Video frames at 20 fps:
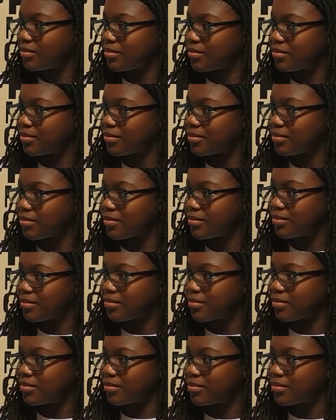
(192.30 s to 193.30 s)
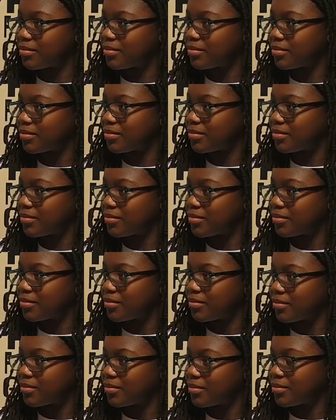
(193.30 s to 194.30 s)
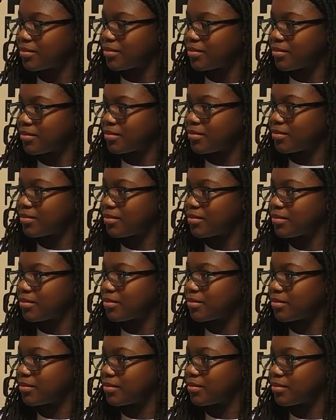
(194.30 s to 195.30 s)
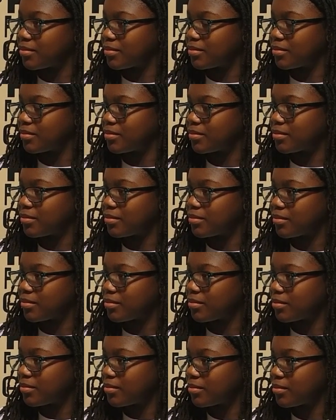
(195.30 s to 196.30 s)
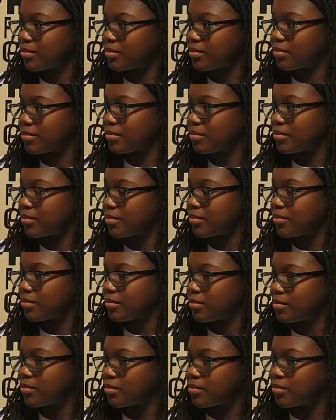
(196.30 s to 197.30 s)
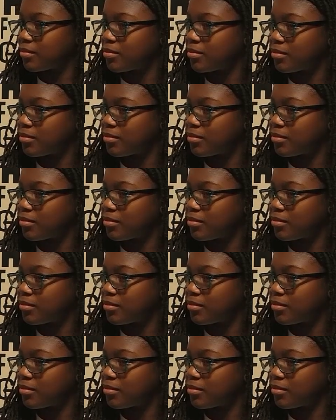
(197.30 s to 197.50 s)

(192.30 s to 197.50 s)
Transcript: This person isn't speaking.